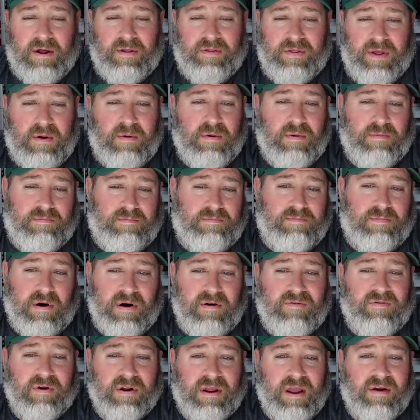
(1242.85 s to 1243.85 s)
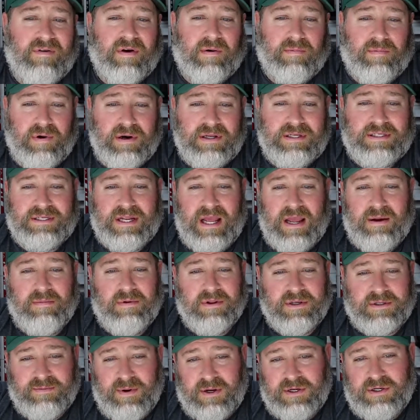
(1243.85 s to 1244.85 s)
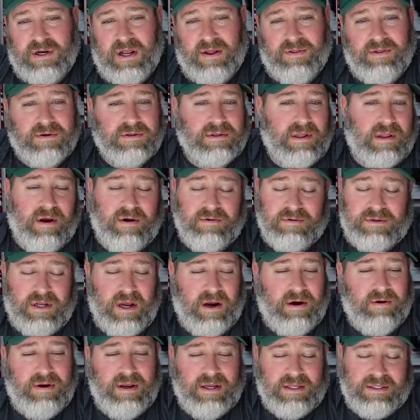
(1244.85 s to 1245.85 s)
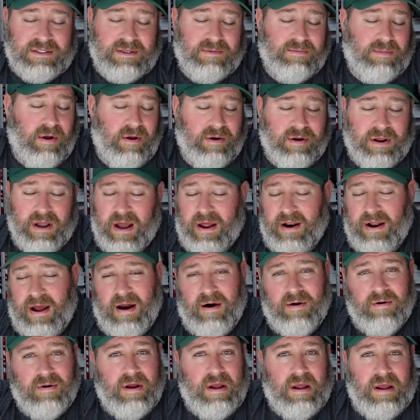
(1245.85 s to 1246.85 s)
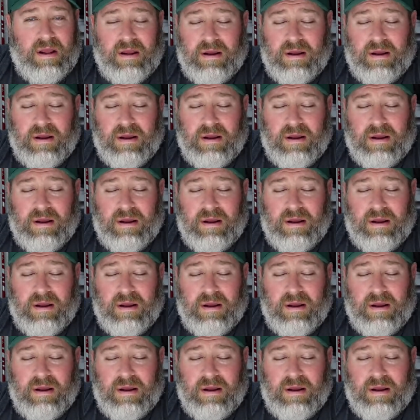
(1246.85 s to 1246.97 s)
they were pretty forgiving, pretty stable, especially on those low toe hits. The ball got out.